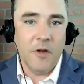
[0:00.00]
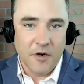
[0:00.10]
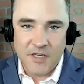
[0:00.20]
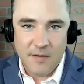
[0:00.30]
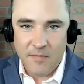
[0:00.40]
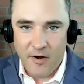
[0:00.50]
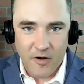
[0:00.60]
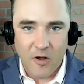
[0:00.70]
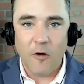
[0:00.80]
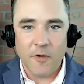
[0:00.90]
and your team there at
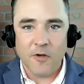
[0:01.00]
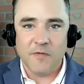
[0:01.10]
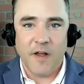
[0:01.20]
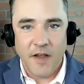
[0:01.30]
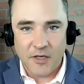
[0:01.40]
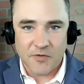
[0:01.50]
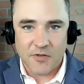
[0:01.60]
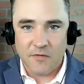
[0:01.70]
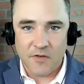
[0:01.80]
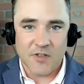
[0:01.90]
GulfCoast Financial
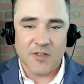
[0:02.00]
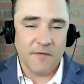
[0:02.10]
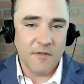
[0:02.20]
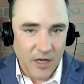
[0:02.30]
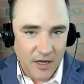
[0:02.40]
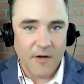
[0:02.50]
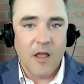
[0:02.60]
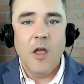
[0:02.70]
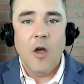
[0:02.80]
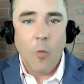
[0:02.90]
Services have done
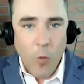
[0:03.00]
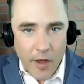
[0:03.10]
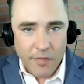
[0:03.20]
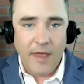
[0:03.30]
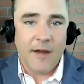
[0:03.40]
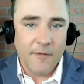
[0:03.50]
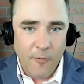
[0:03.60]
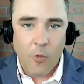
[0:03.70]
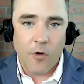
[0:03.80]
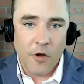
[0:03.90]
with and
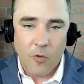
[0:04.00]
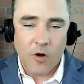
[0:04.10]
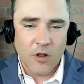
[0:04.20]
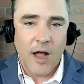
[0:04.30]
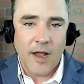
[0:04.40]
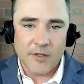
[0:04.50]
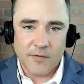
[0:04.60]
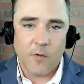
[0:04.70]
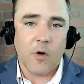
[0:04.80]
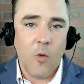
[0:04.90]
for your clients
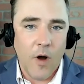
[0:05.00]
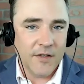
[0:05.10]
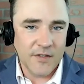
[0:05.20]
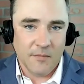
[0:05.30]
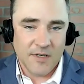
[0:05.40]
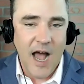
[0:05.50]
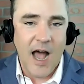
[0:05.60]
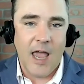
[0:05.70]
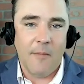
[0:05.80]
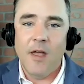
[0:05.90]
for quite some
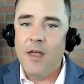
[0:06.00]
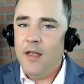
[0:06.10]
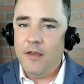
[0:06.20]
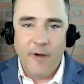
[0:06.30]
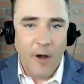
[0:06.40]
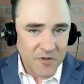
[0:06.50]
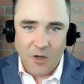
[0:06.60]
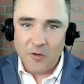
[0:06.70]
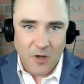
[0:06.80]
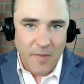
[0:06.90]
time. You've helped
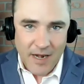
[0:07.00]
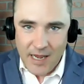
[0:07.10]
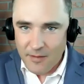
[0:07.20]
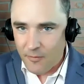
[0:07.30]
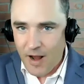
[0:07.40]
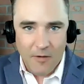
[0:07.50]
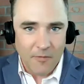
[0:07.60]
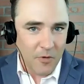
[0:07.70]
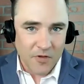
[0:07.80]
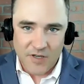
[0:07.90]
so many throughout
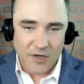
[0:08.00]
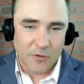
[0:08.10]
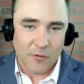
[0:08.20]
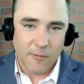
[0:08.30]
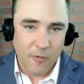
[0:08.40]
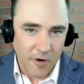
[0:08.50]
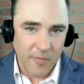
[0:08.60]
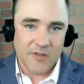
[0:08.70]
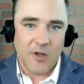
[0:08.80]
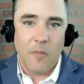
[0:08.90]
North Central Florida,
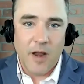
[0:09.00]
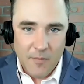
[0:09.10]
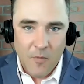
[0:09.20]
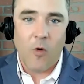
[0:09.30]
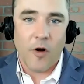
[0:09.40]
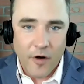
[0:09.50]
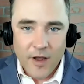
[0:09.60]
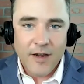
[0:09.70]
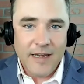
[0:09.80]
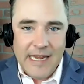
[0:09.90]
but so many more
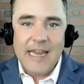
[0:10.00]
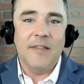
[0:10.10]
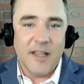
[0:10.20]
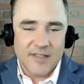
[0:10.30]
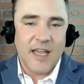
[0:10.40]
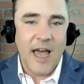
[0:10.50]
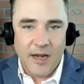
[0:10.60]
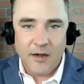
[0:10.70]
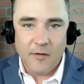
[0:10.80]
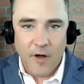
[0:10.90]
need this
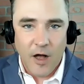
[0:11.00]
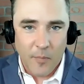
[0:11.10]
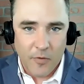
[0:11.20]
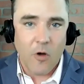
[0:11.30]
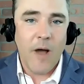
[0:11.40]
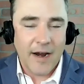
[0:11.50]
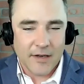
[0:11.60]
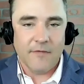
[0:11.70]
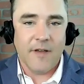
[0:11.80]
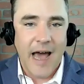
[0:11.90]
kind of
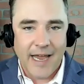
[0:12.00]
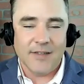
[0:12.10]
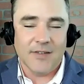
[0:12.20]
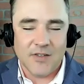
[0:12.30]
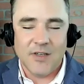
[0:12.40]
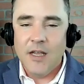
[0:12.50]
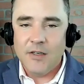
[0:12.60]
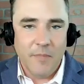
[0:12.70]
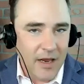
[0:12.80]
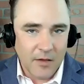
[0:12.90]
proactive guidance
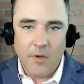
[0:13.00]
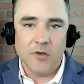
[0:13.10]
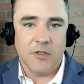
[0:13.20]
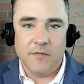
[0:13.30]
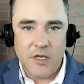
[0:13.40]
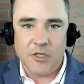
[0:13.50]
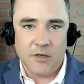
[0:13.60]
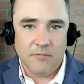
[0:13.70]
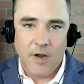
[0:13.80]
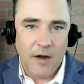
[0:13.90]
to make the most of each
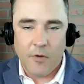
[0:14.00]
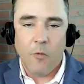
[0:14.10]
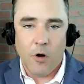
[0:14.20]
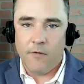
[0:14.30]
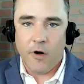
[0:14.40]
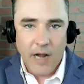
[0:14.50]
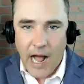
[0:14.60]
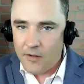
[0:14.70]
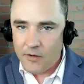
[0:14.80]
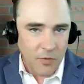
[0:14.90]
and every one of our
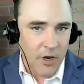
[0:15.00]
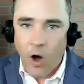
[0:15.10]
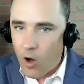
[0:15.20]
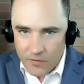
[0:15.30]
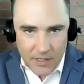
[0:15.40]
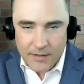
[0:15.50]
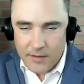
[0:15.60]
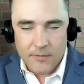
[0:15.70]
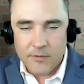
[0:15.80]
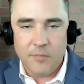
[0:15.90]
dollars. We all need
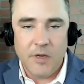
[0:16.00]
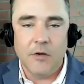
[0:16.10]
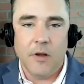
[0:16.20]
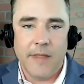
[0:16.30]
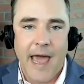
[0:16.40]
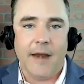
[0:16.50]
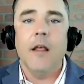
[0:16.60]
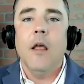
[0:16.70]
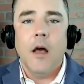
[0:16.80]
to be doing that.